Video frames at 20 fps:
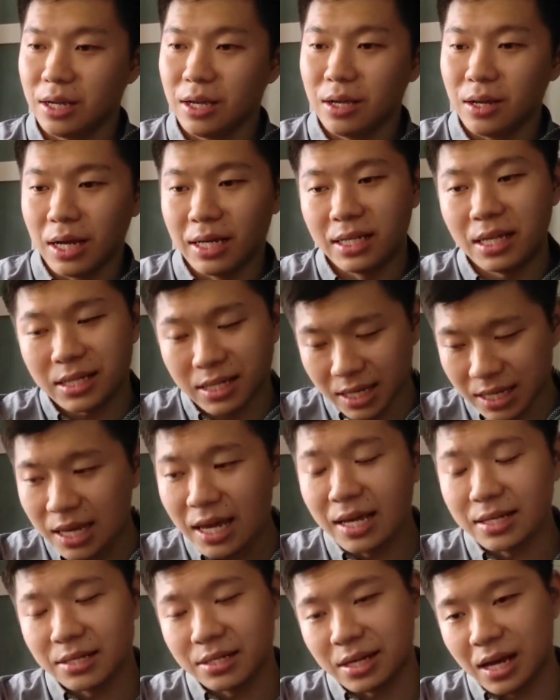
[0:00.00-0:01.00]
I did say
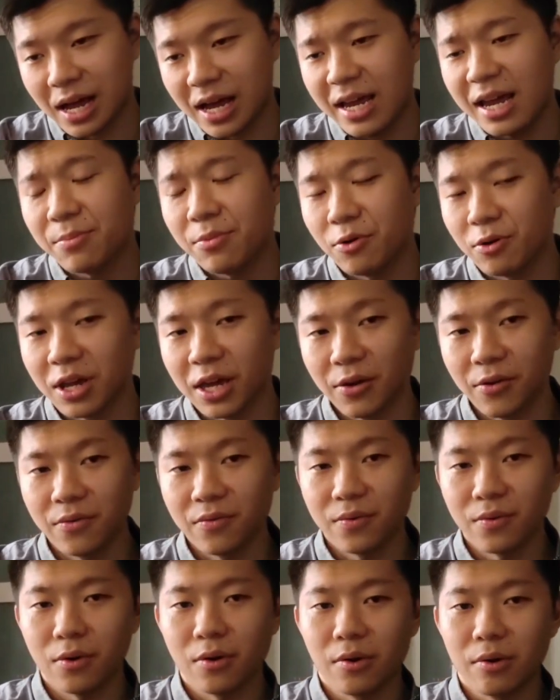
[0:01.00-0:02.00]
yes, I am okay
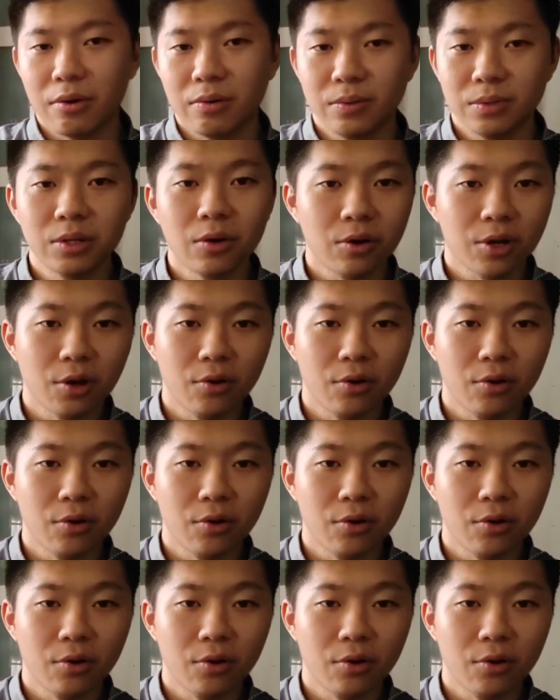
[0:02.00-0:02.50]
working in Tokyo.